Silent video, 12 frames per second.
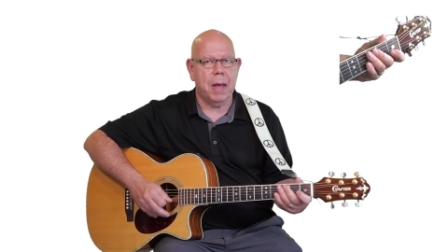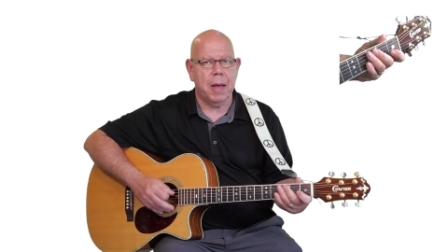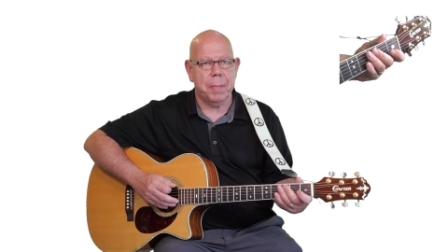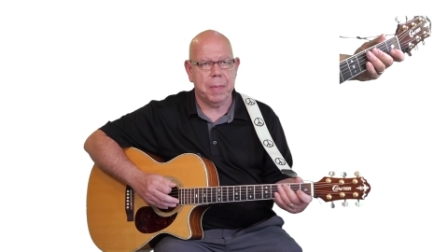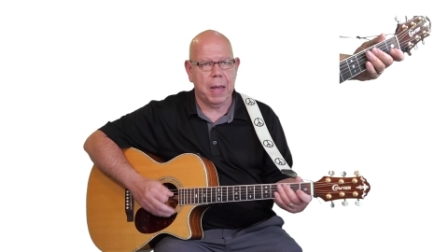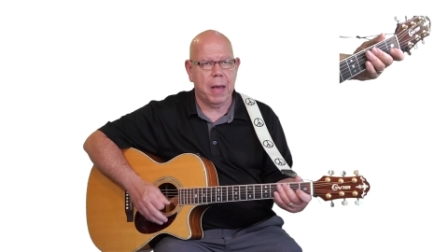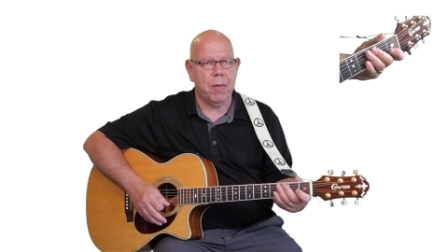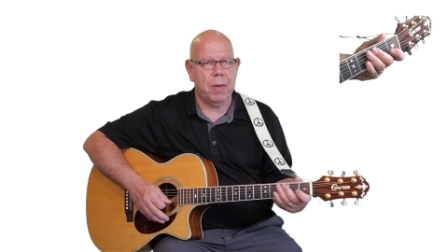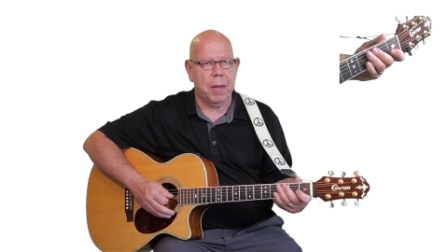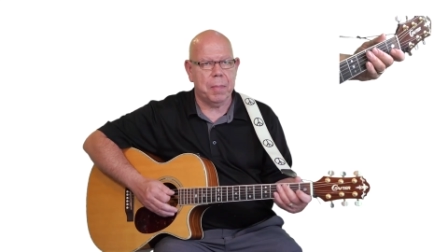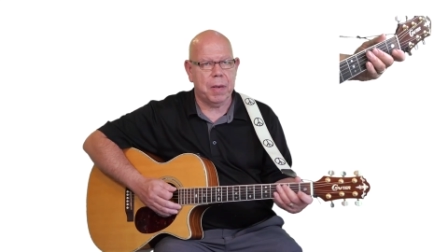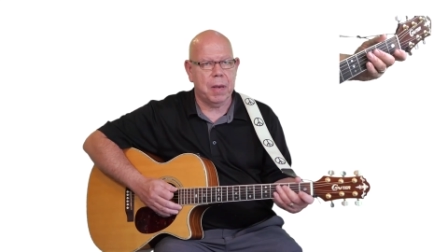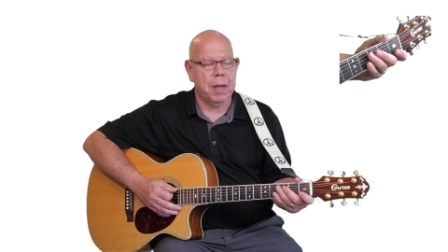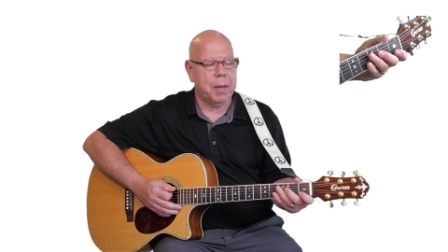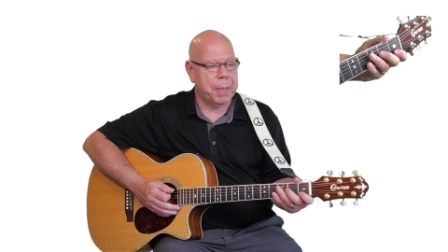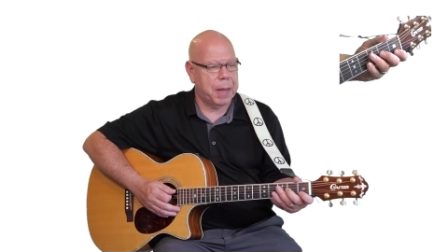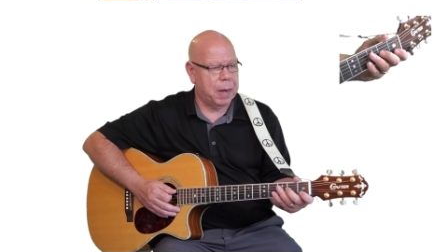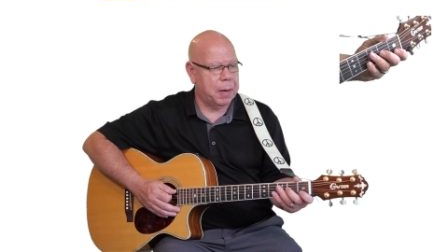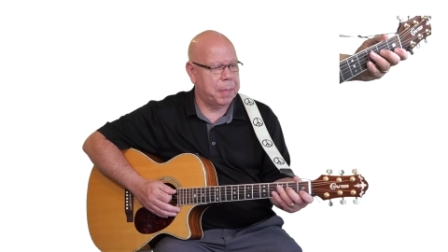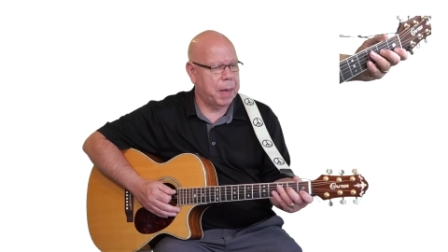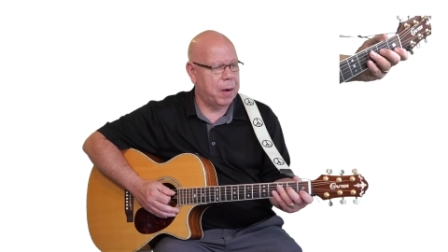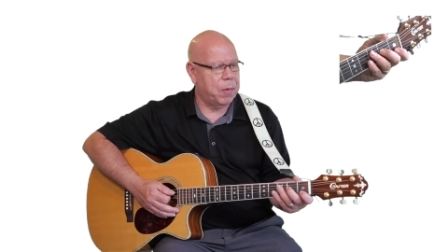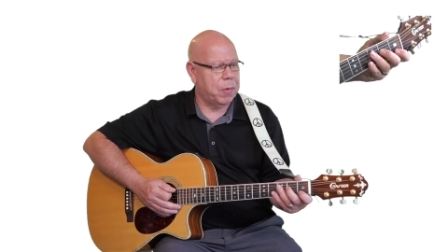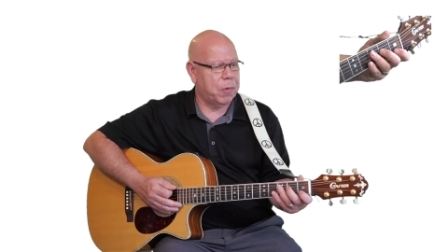up, down, up syncopated
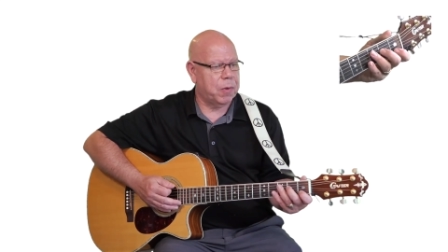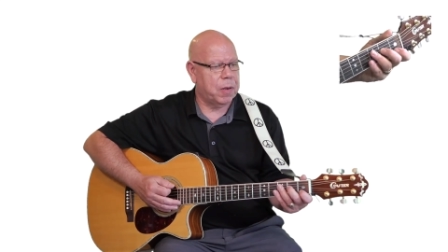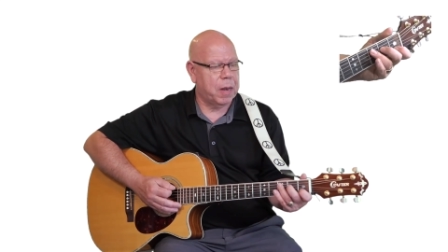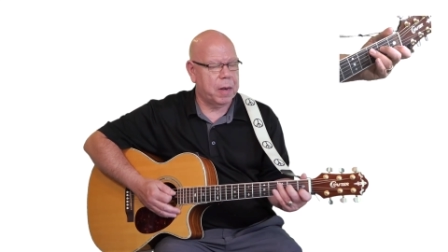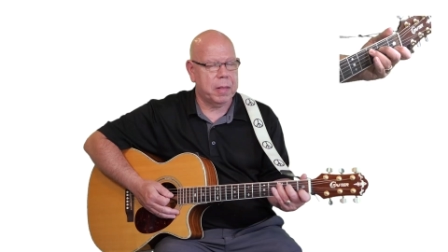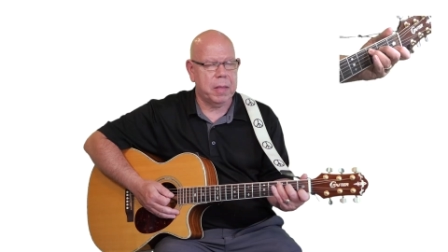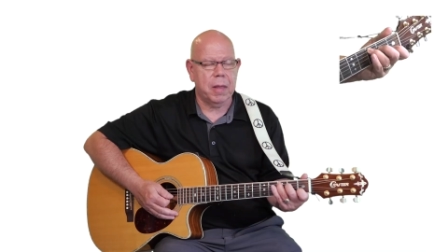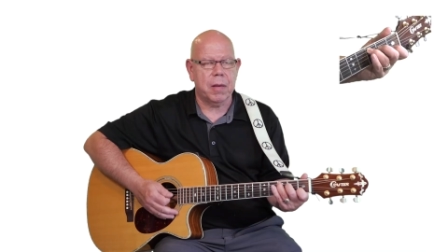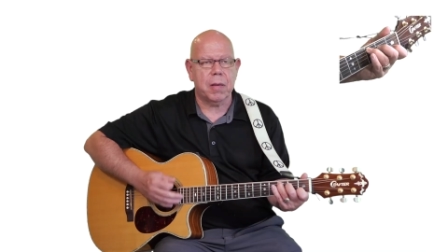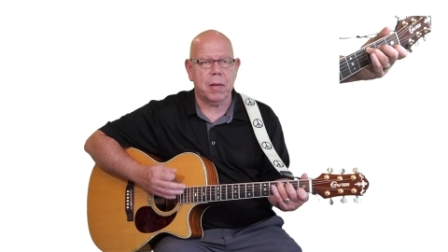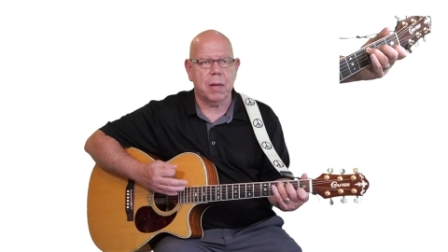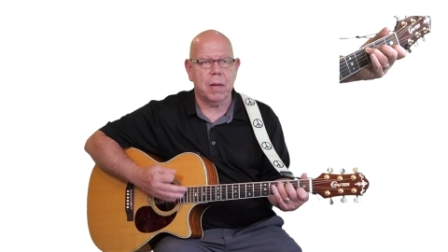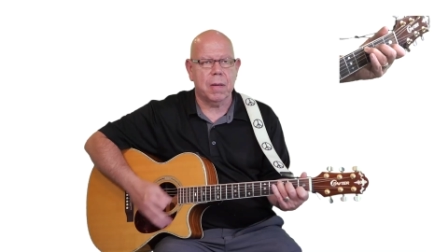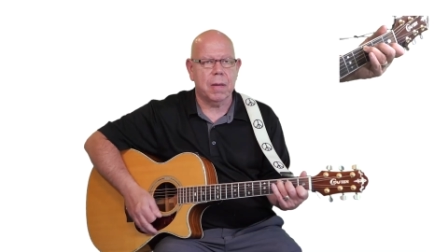pattern, which would sound like this.